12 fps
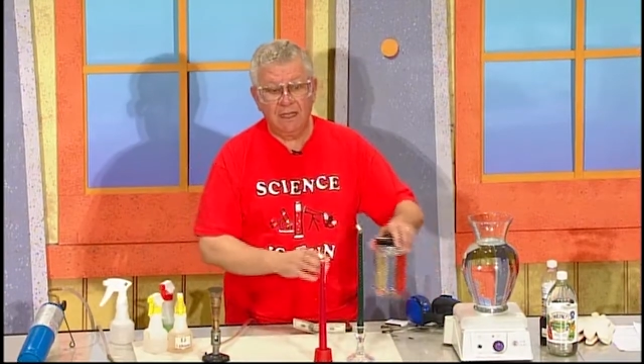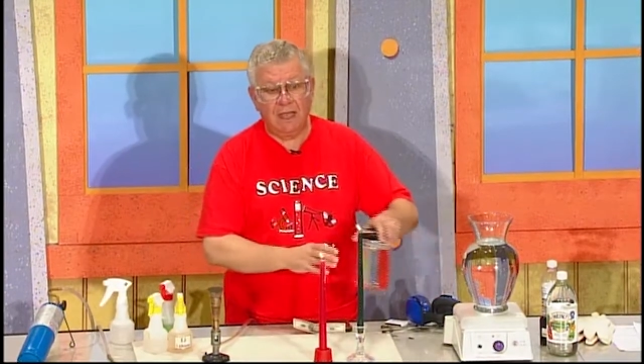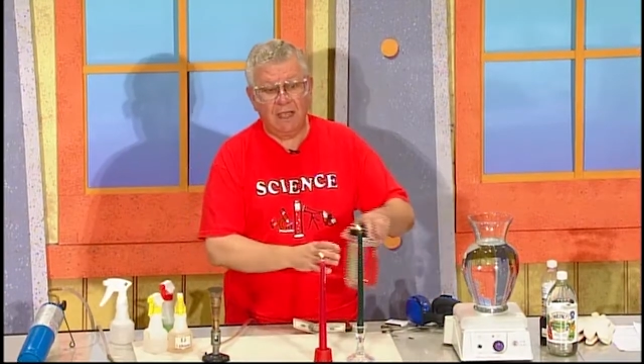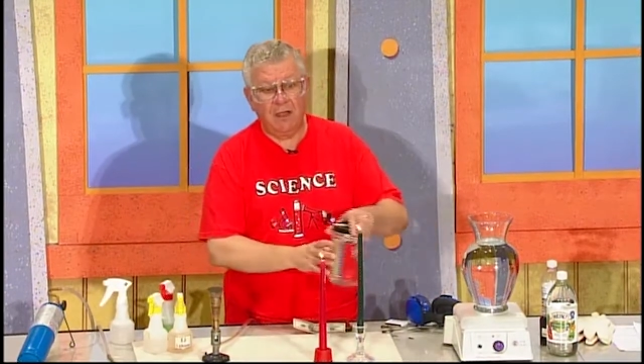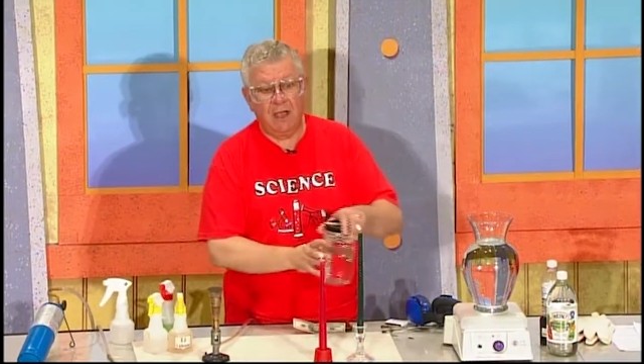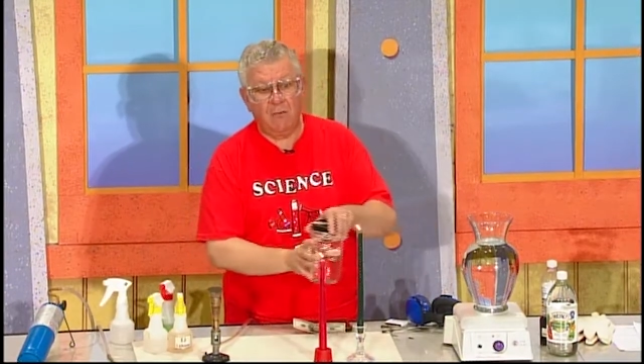
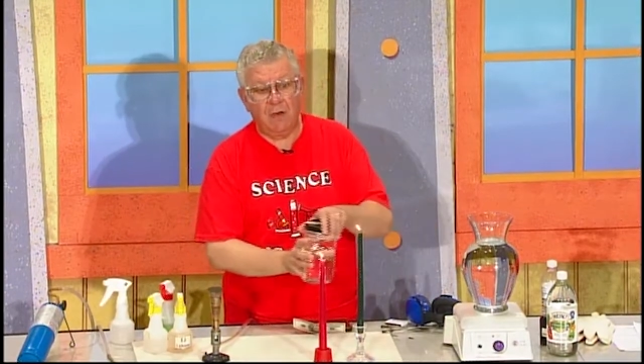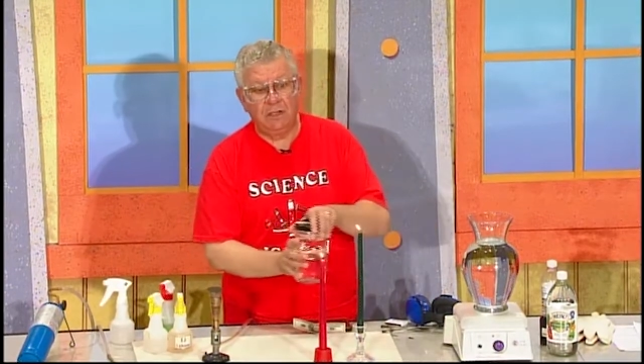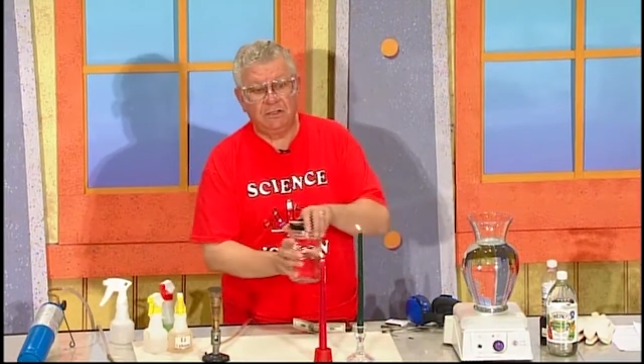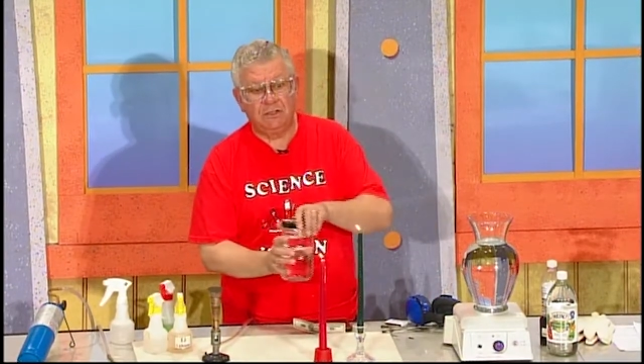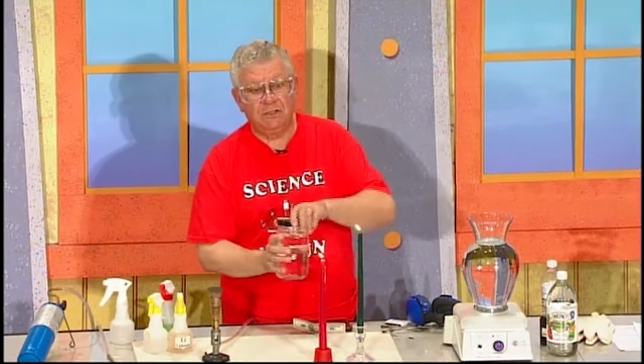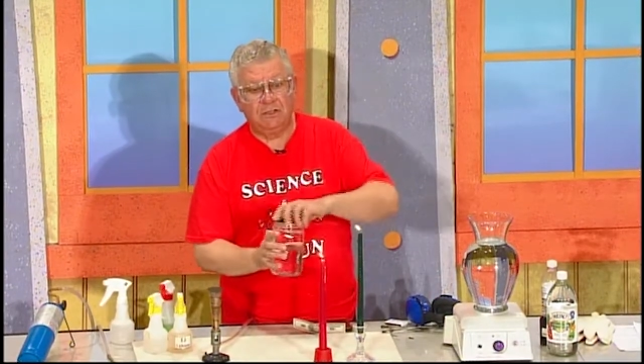I
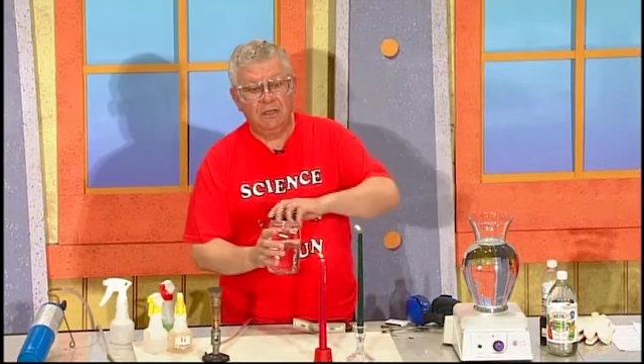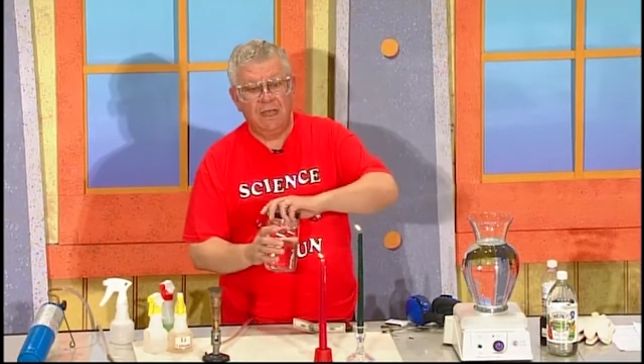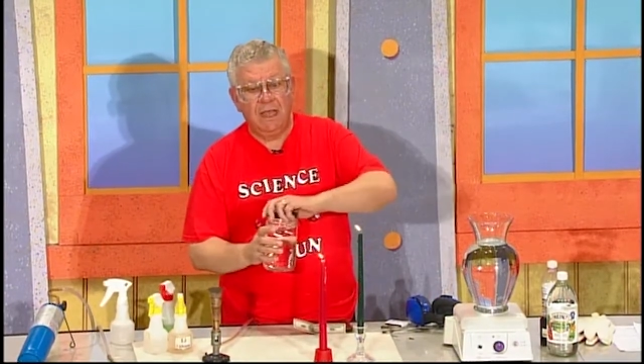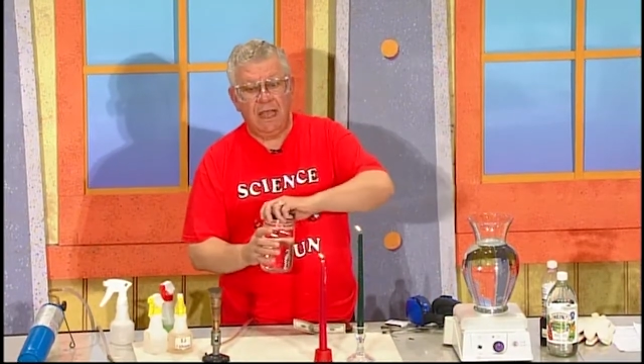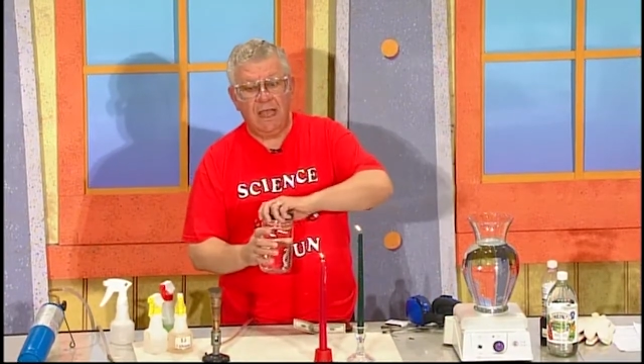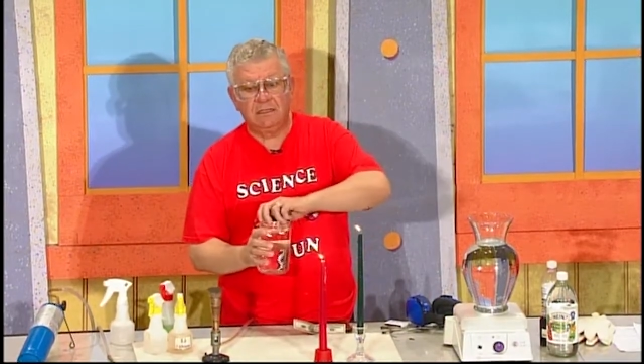want to
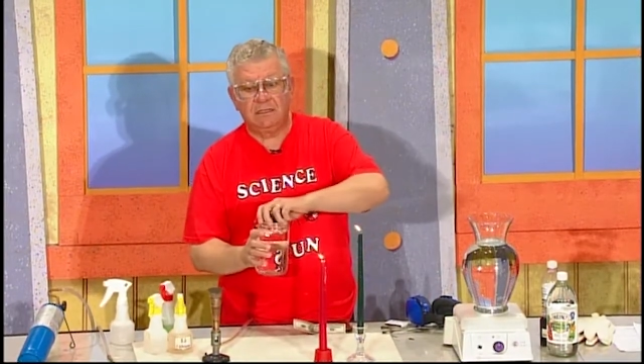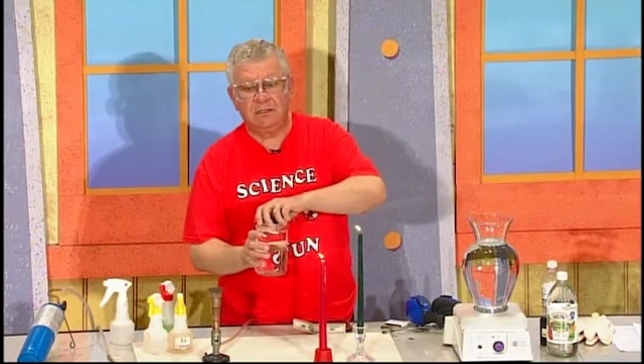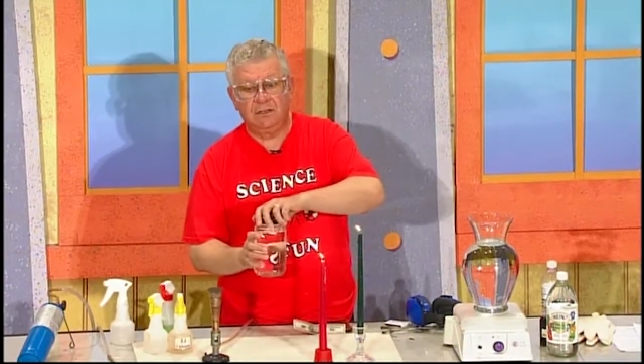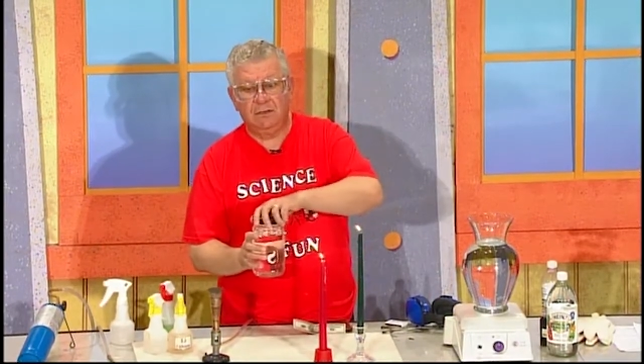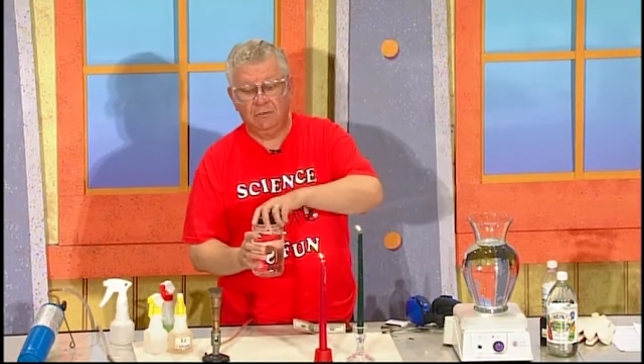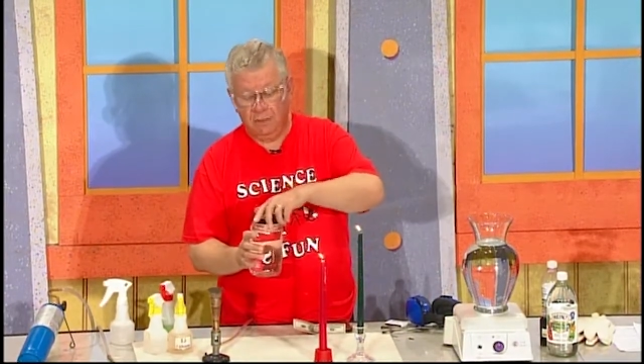ask
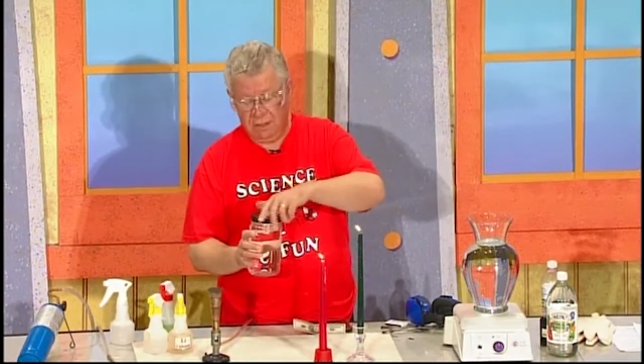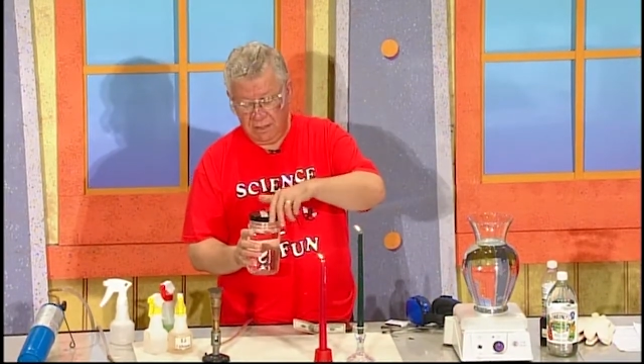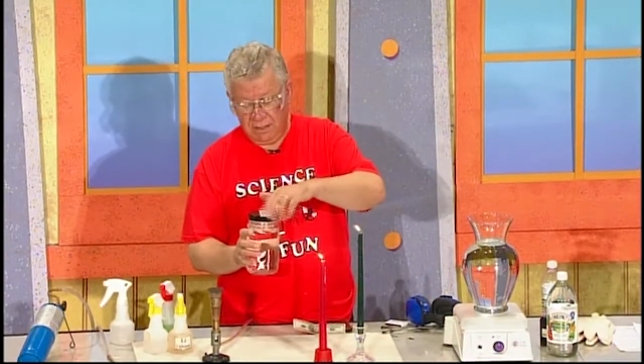you,